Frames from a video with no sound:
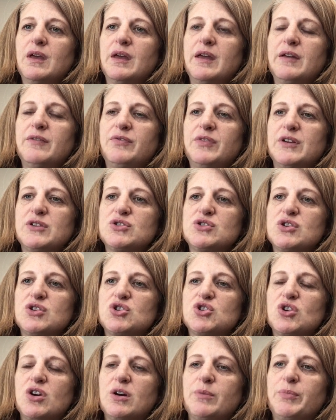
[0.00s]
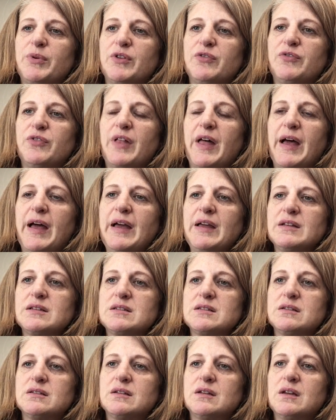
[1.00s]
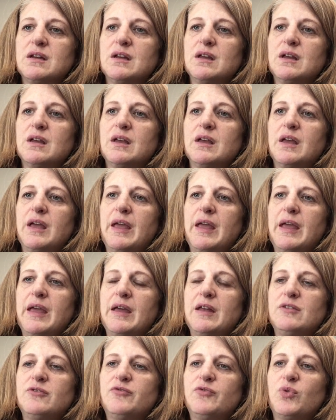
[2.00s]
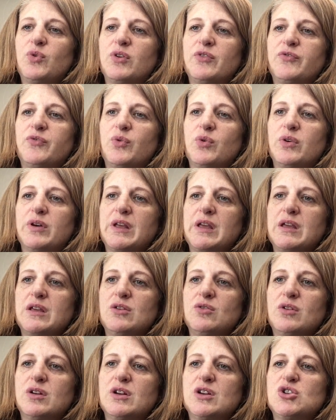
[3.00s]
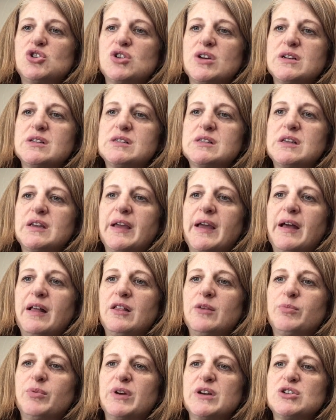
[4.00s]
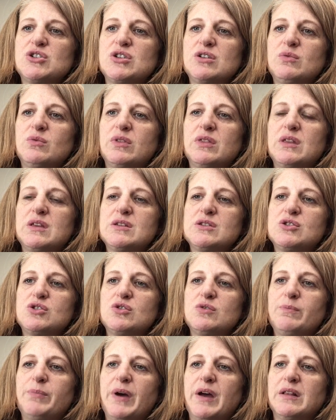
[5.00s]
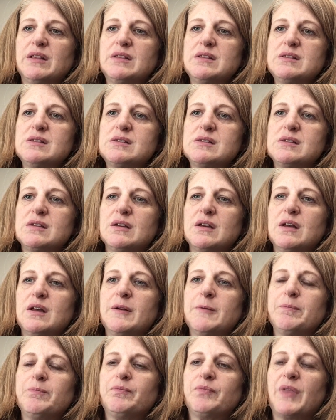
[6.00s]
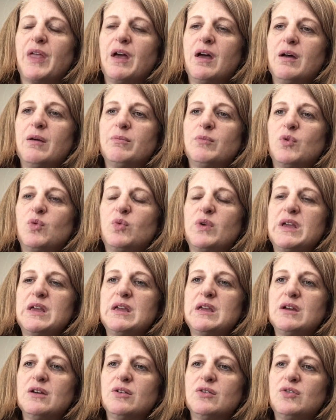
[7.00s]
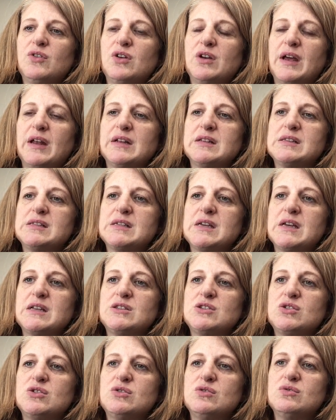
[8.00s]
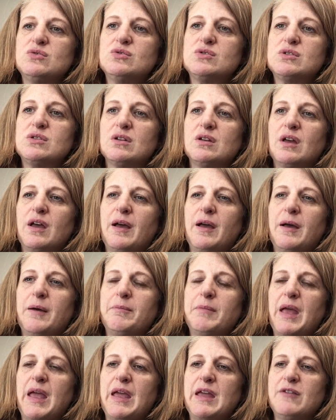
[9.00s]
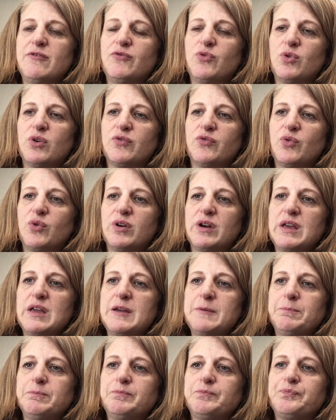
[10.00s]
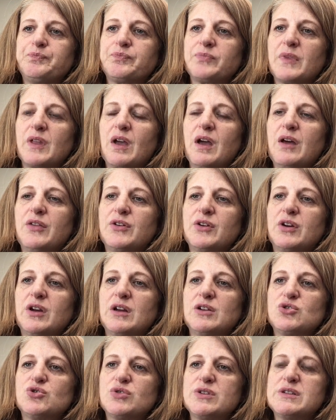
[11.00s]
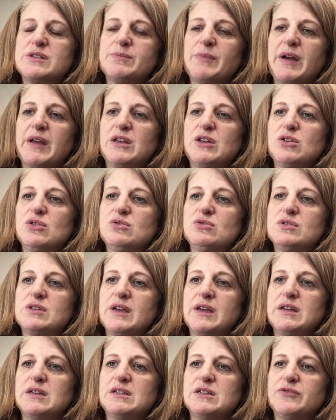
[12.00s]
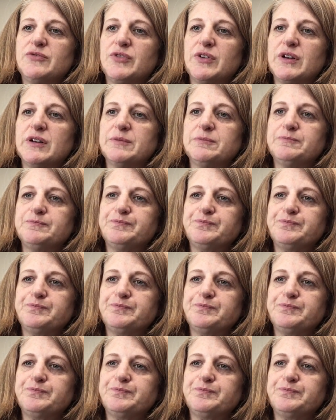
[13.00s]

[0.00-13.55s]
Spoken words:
if there's a sharp or flat, and 440. You can adjust the calibration with these two buttons. We here in the United States use A440. Other countries might use a different